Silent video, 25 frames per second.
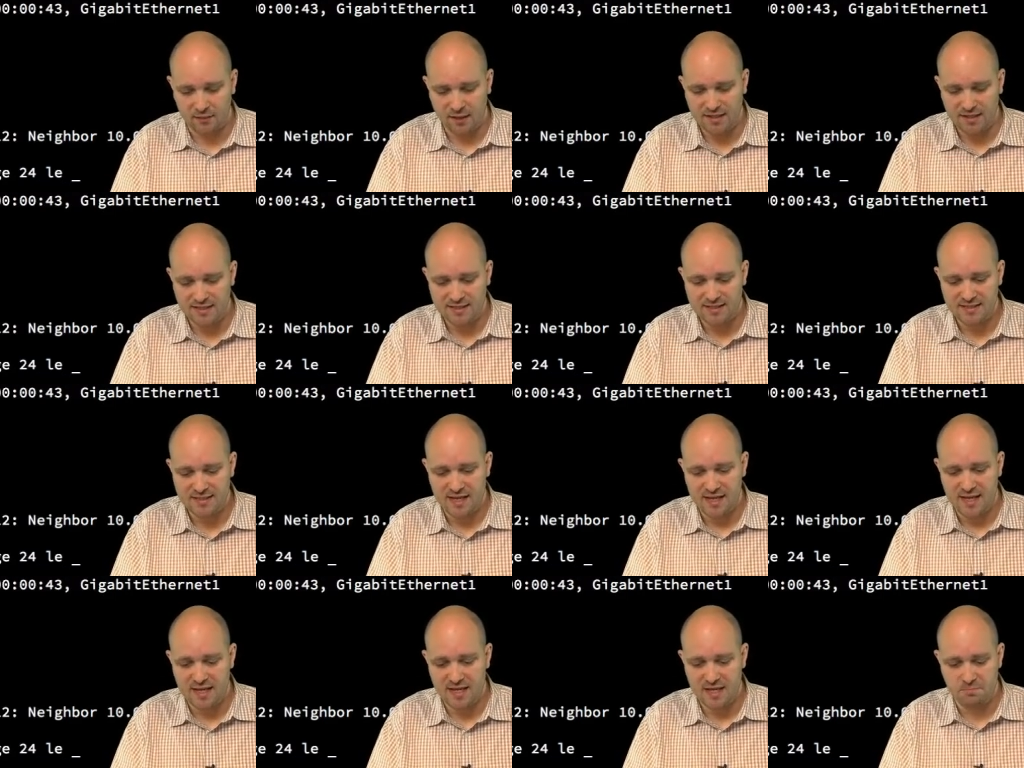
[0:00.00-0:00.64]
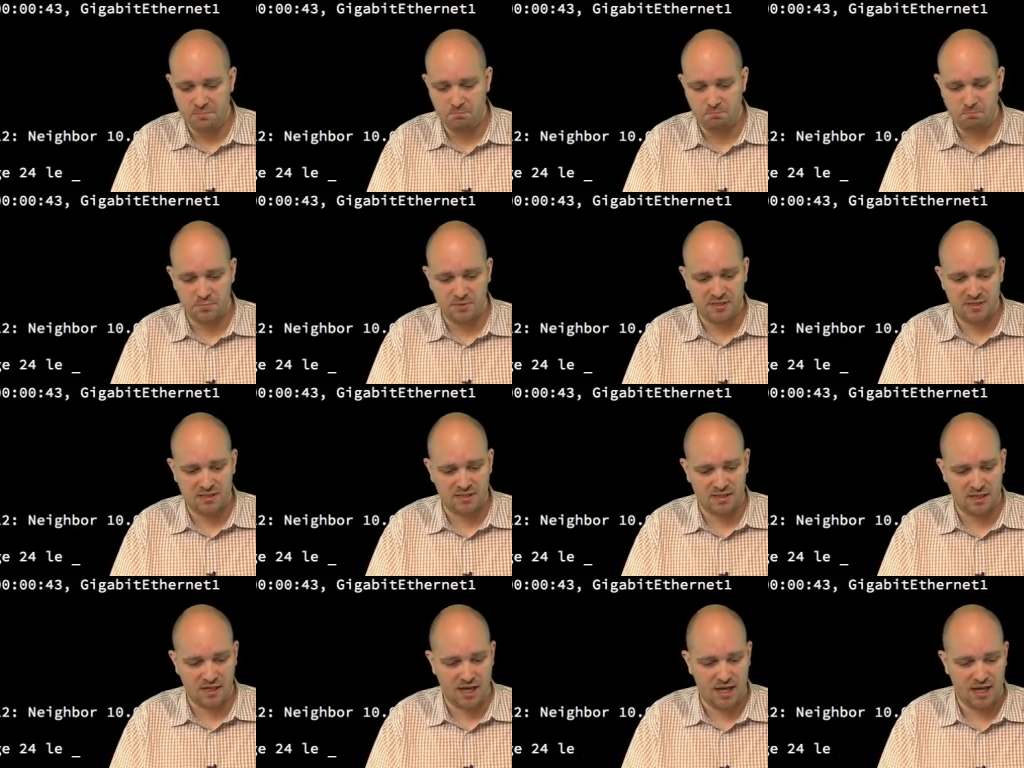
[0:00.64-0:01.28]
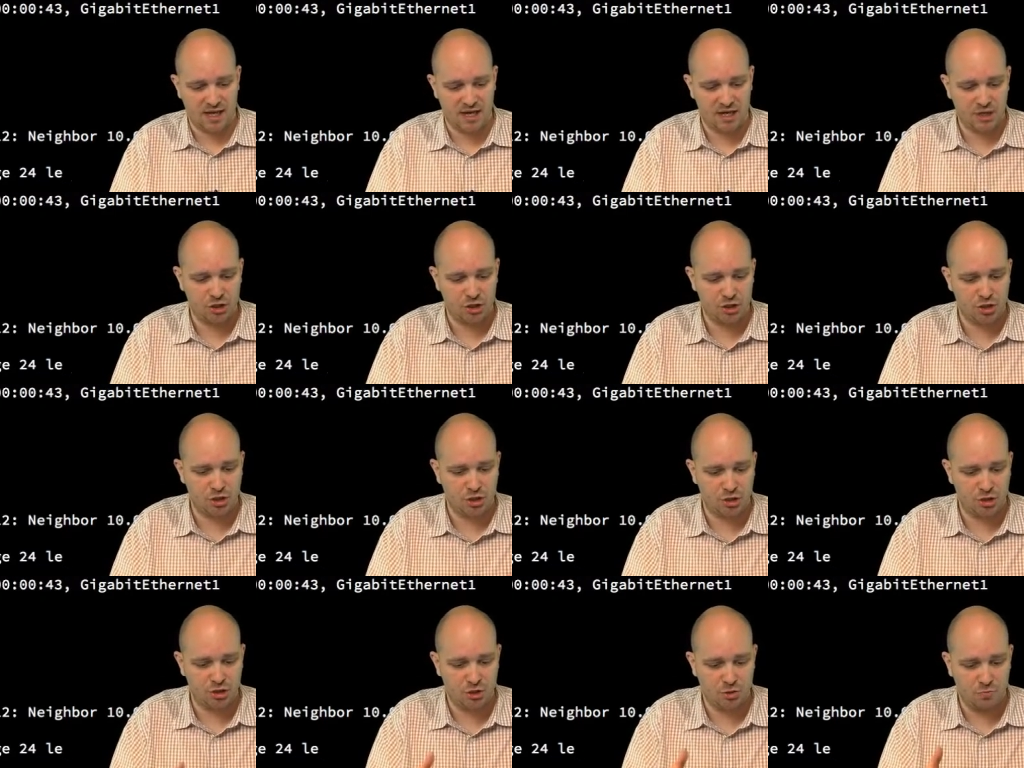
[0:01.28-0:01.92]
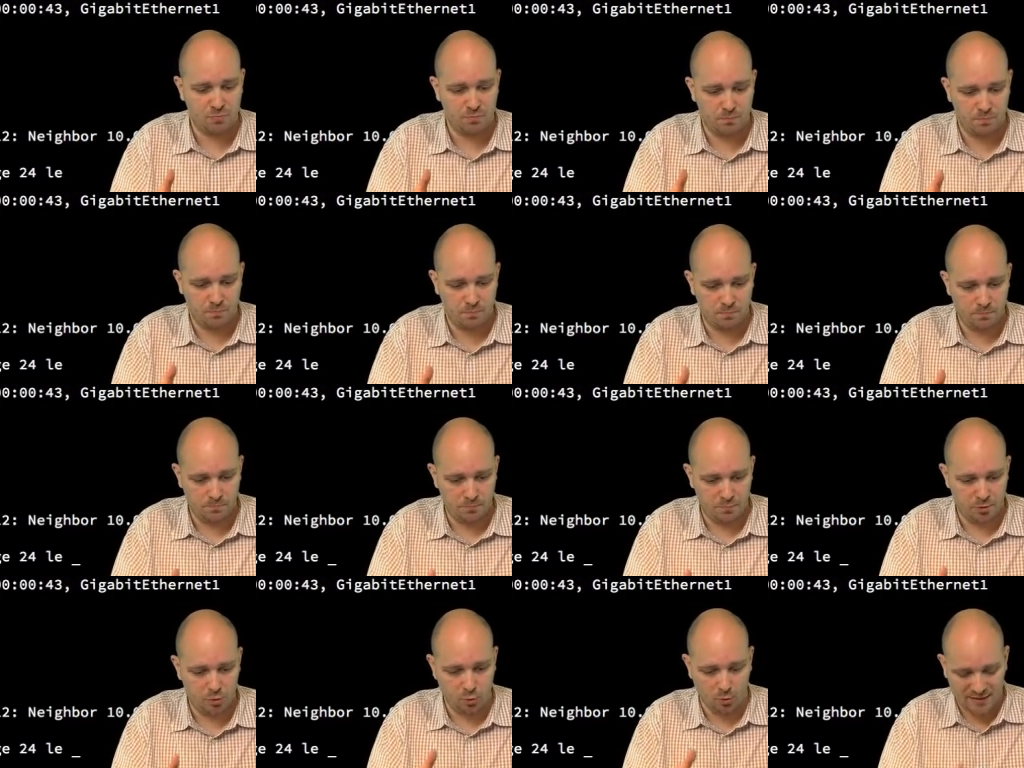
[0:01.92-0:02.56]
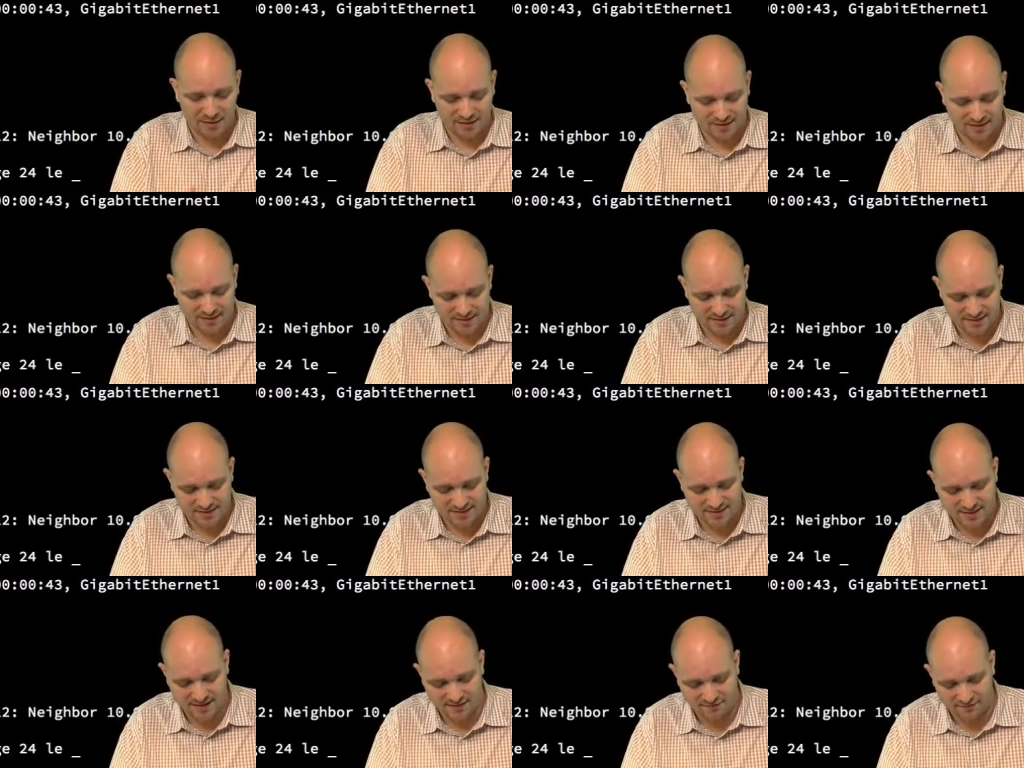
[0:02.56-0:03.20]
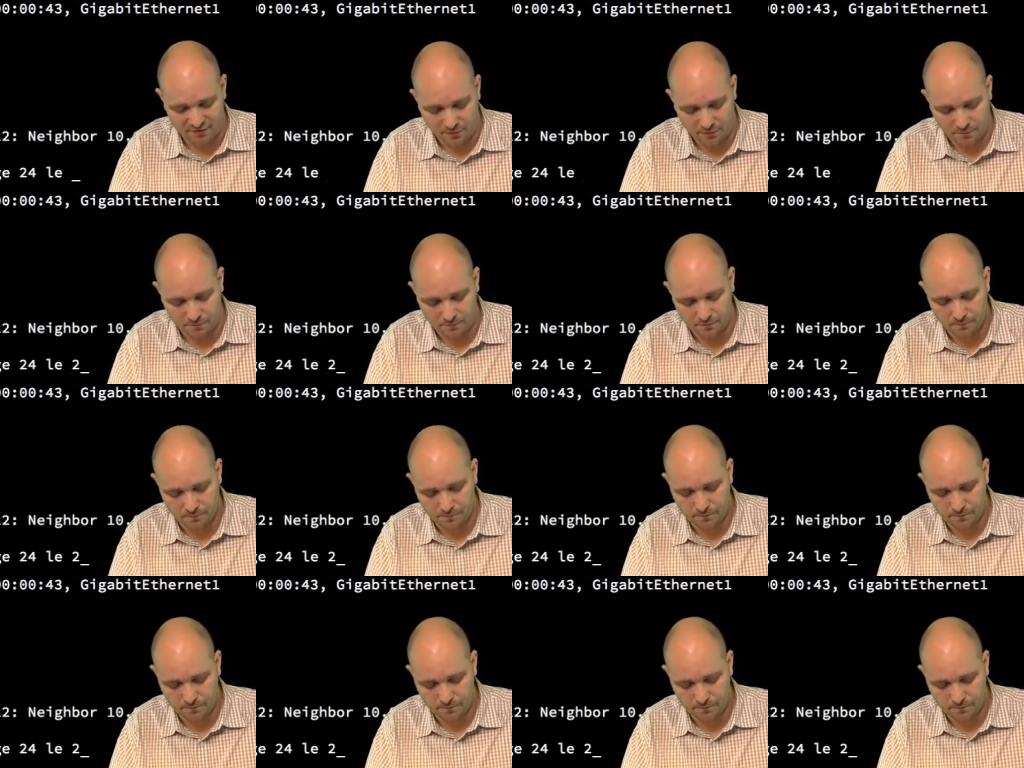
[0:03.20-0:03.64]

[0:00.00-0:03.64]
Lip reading: let's say /27.